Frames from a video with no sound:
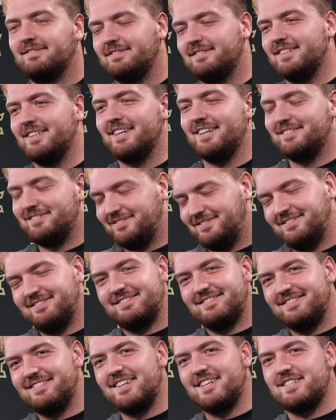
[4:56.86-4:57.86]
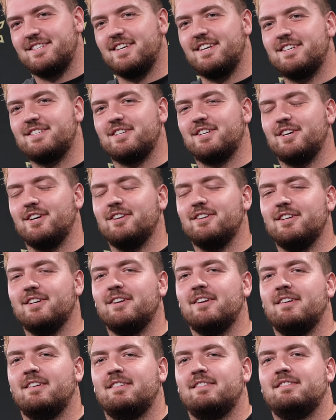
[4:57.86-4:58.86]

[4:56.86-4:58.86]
you know, he's a good dude.